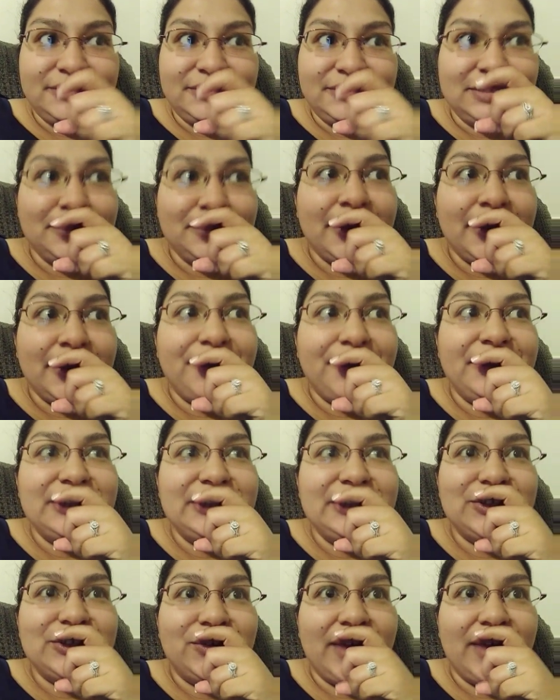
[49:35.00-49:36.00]
But I really
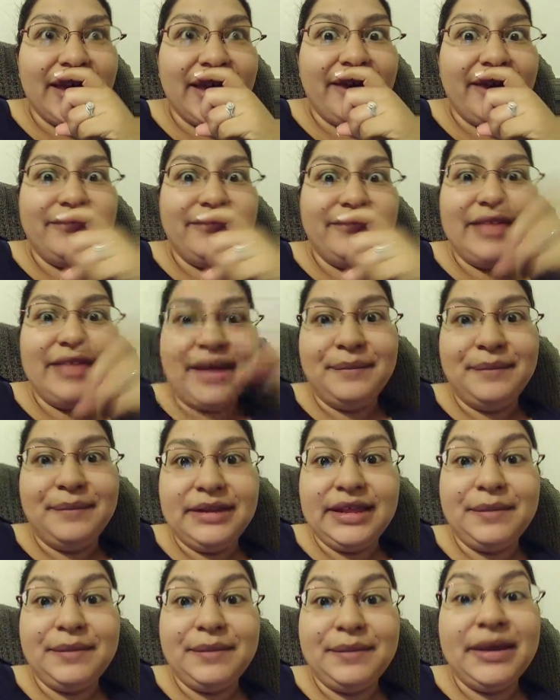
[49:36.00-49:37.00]
don't have that many.
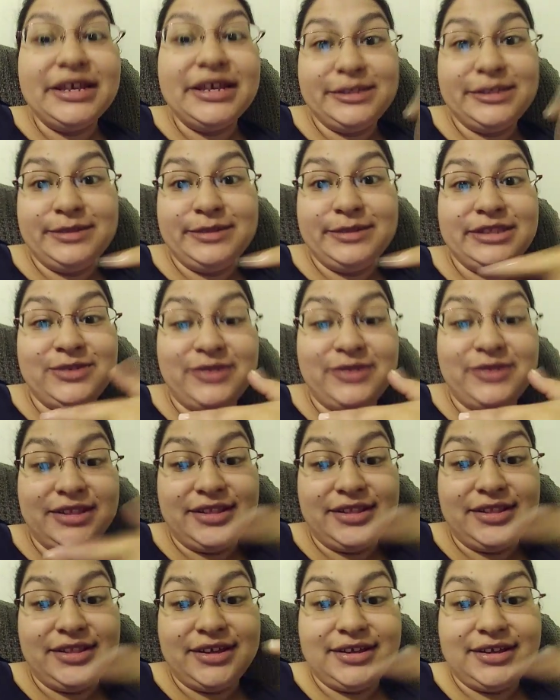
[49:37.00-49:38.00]
Like, my husband's the one
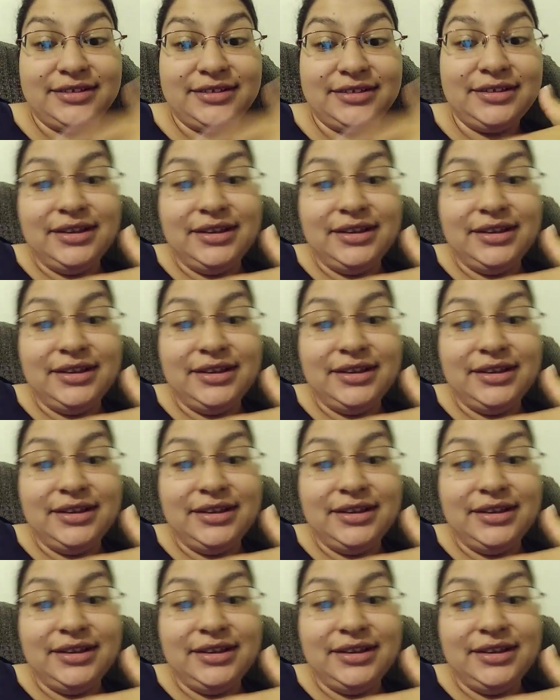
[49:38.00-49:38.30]
that,